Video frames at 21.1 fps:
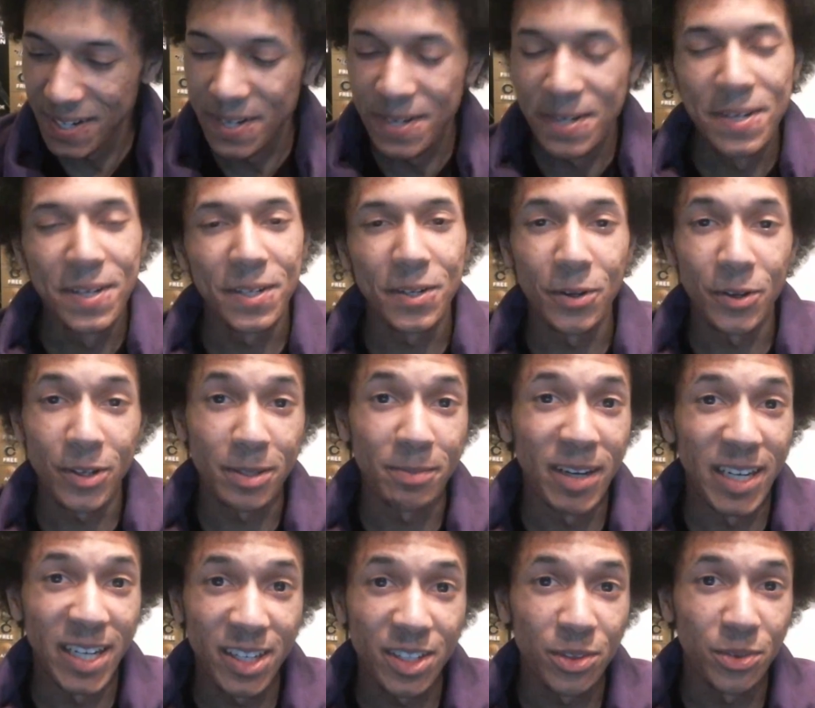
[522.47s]
going to
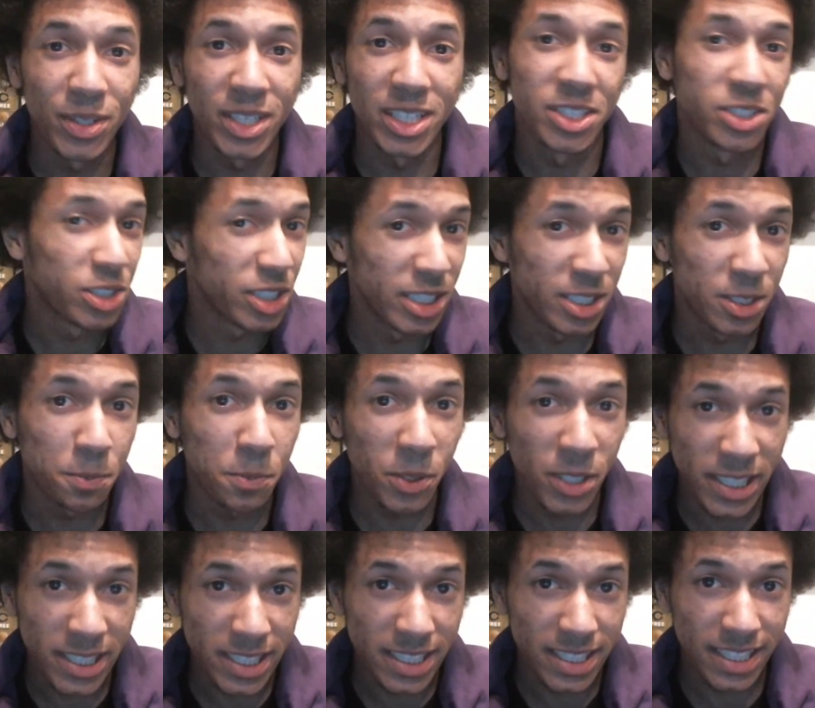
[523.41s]
my other one, it's
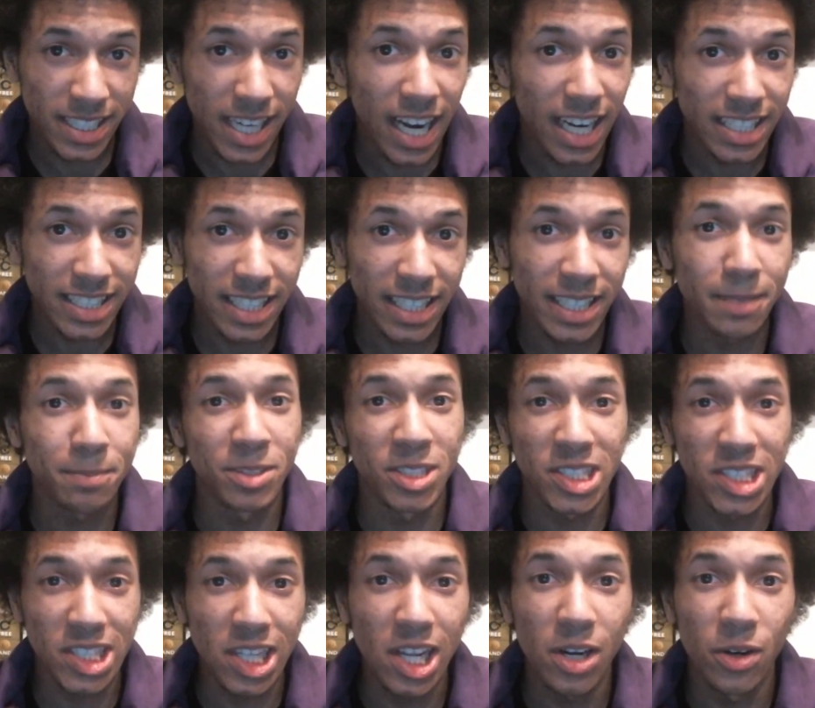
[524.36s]
pretty goddamn
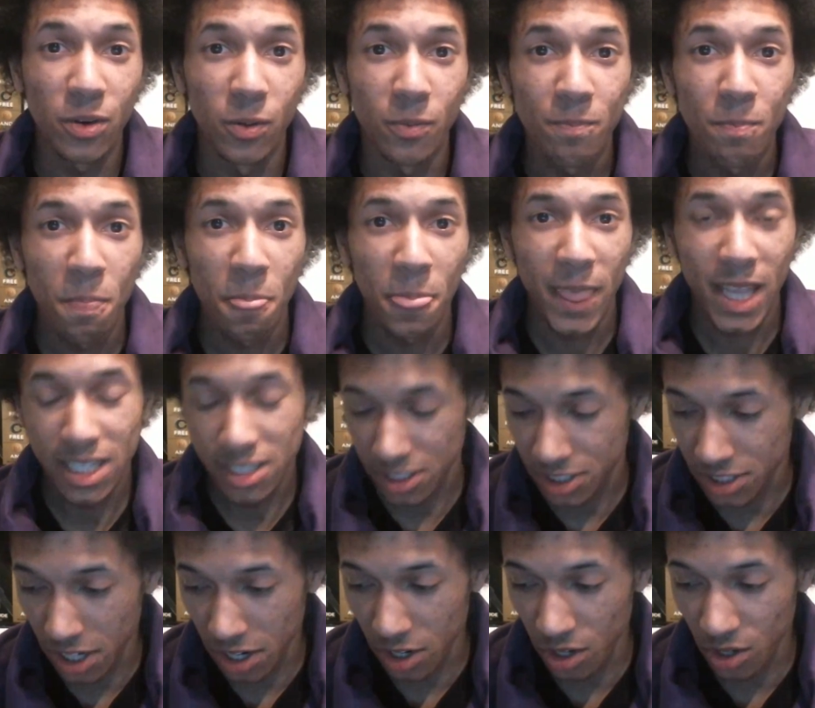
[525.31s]
slow.
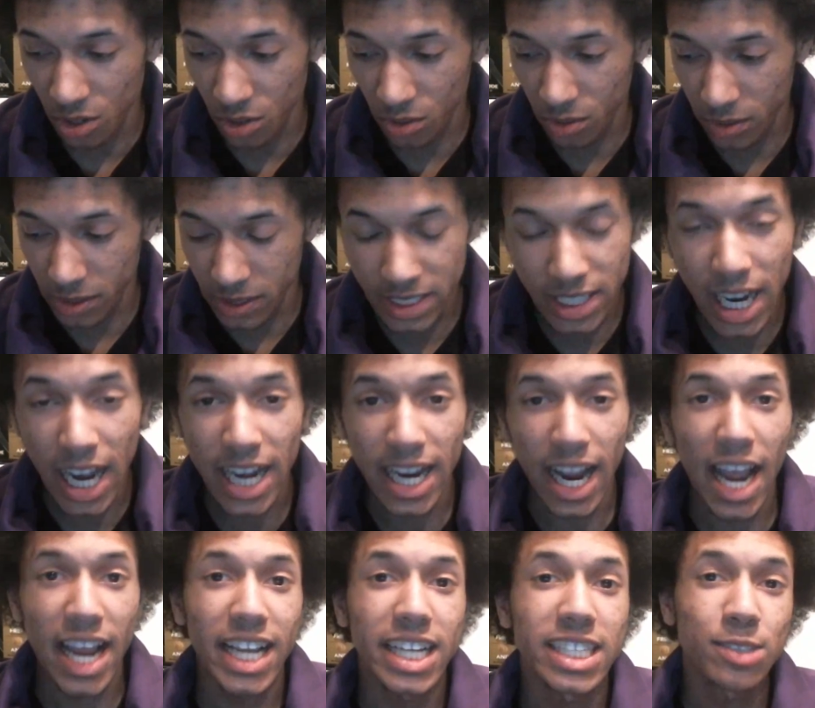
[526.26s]
So
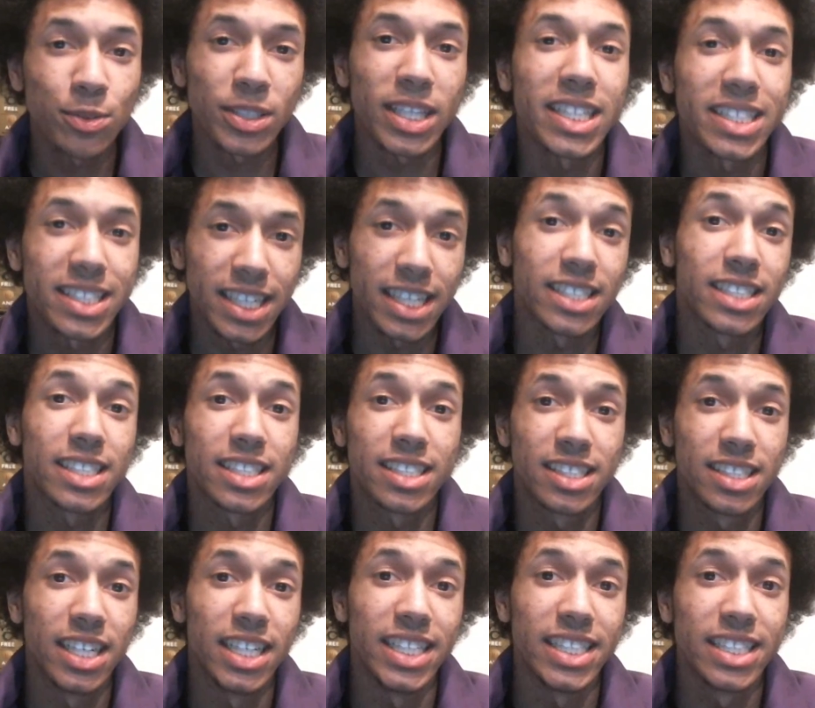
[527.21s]
I guess what that says is
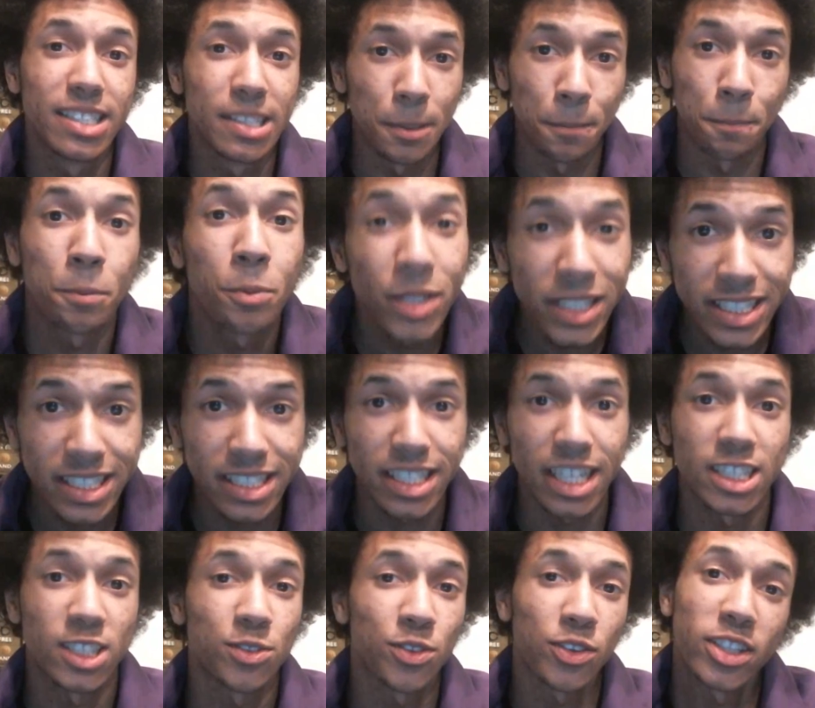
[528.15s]
the
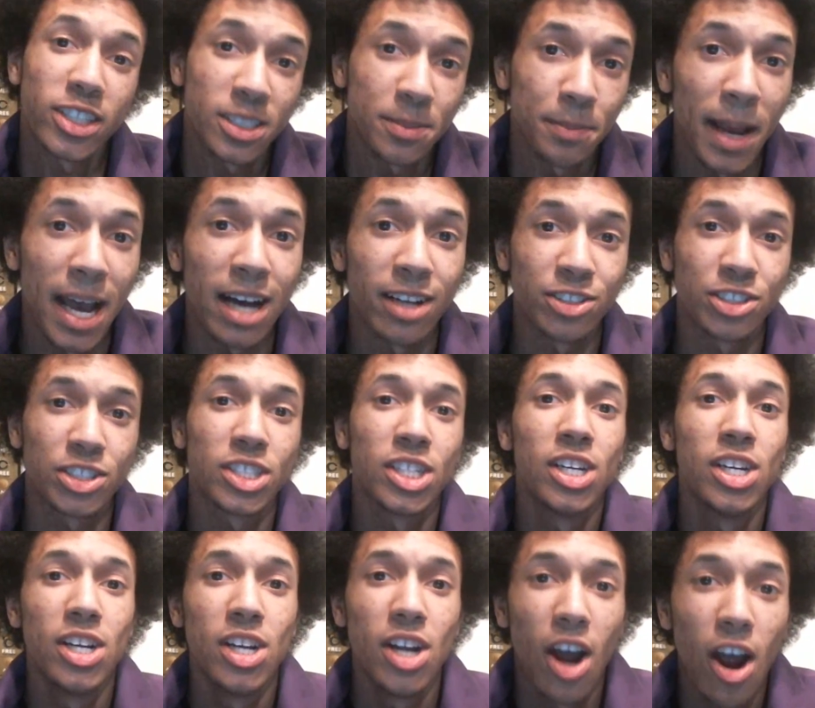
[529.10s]
presets for this mouse
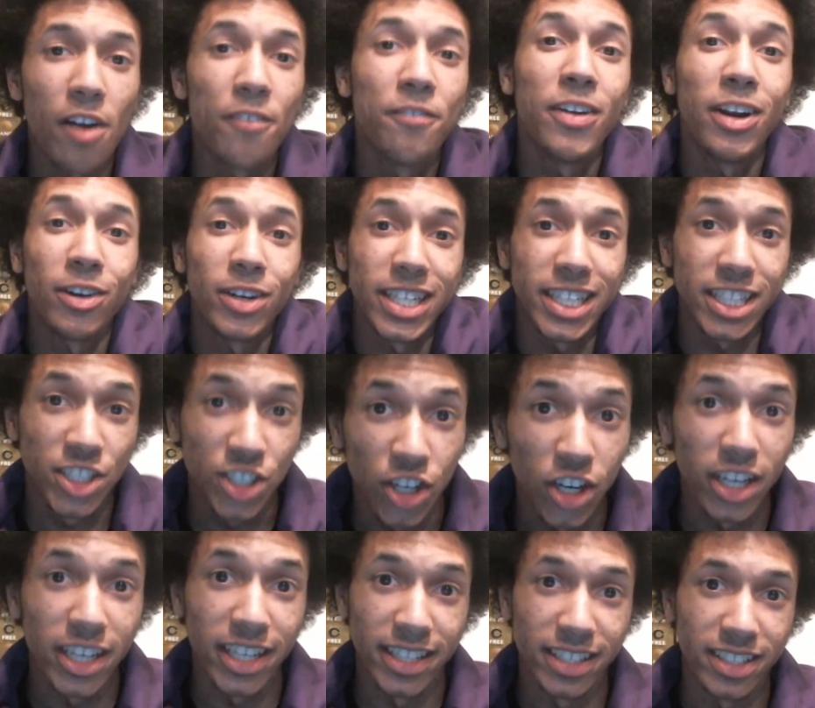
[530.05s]
are very
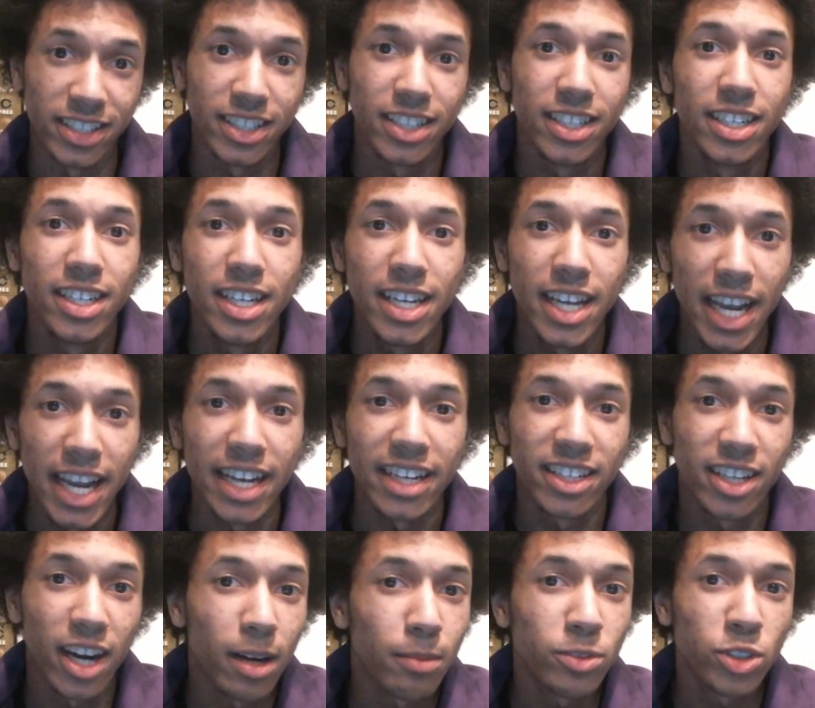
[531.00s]
good. It
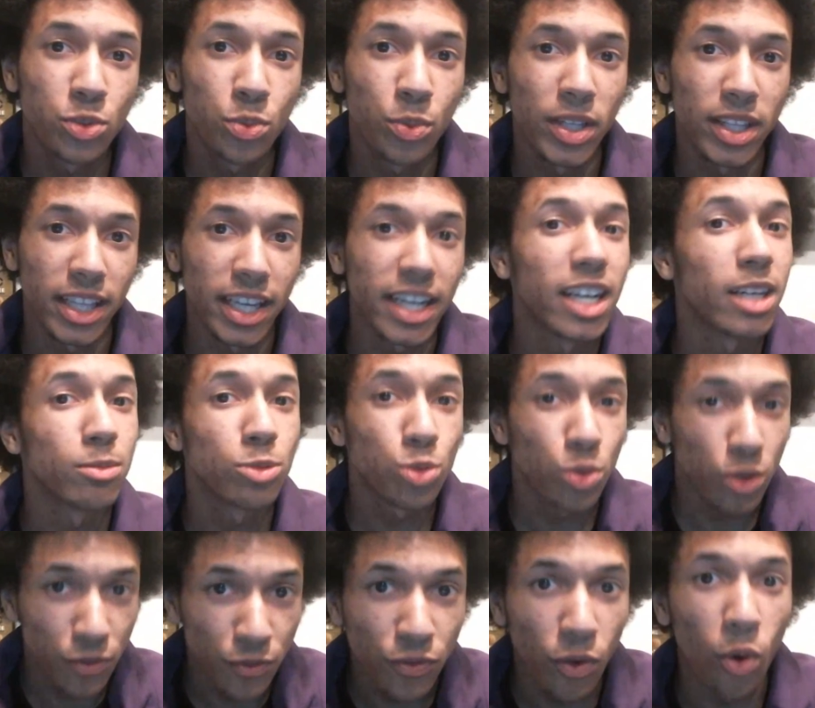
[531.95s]
comes with
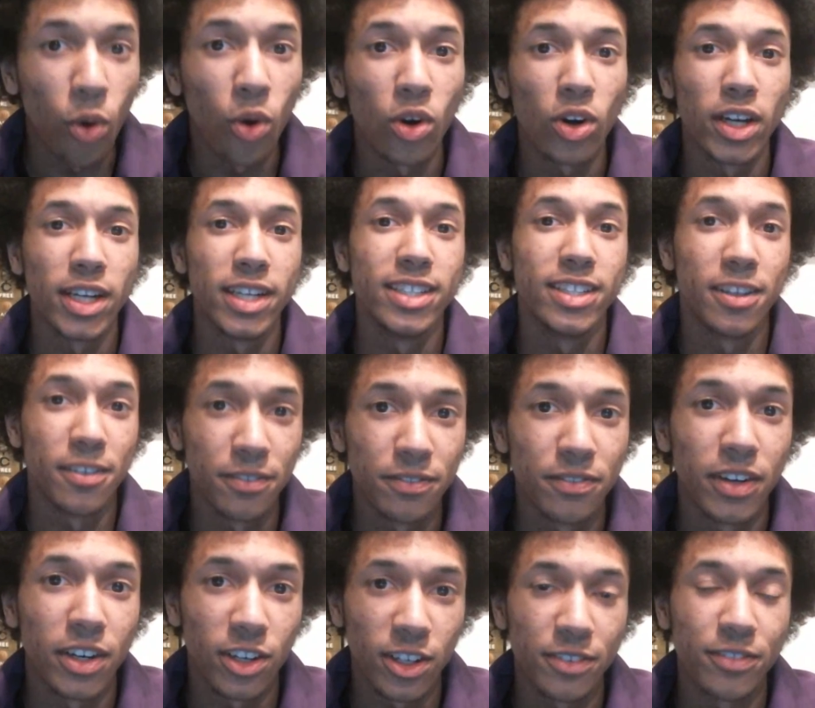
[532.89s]
4, and they're
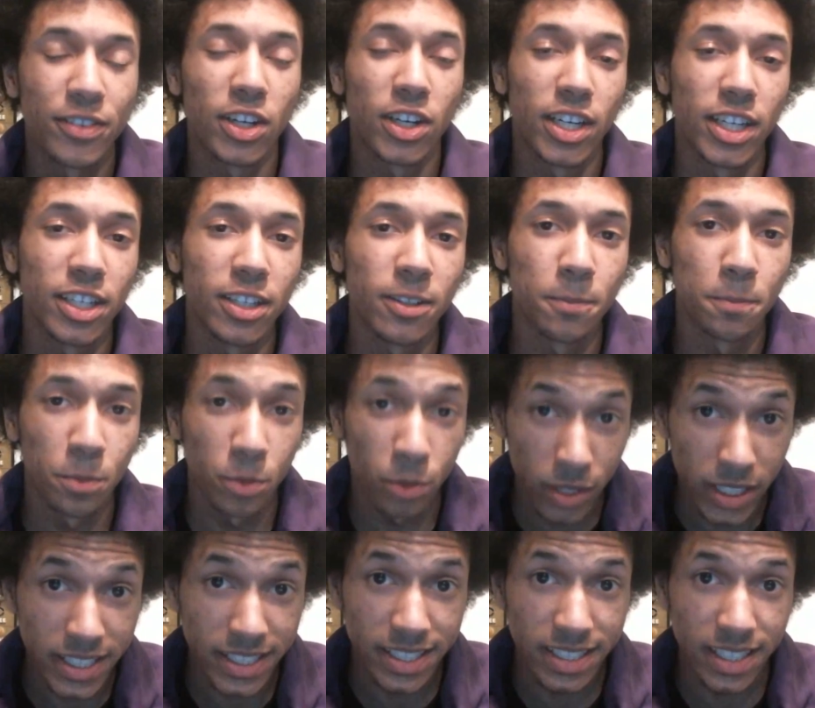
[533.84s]
very, very good
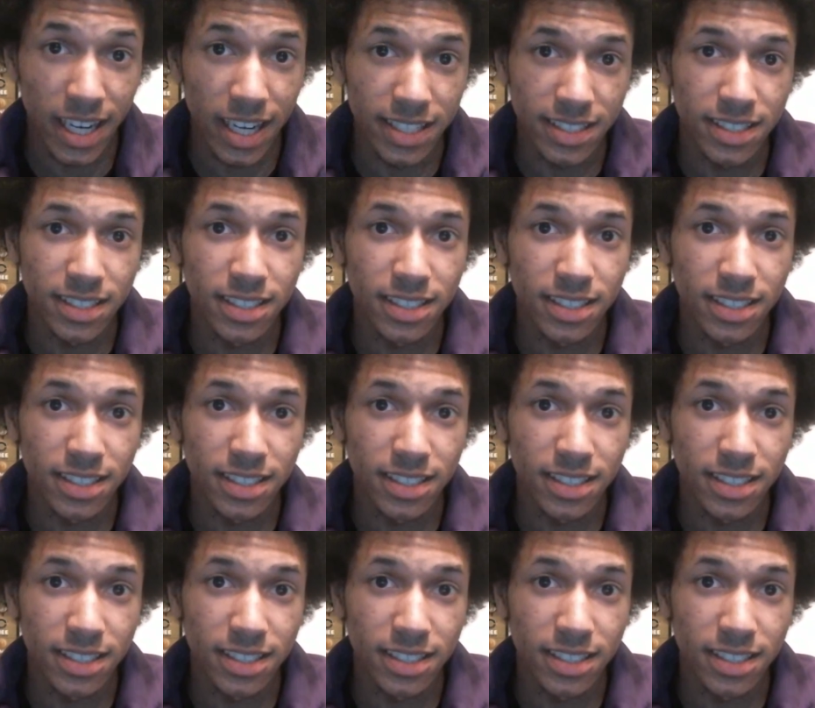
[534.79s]
presets.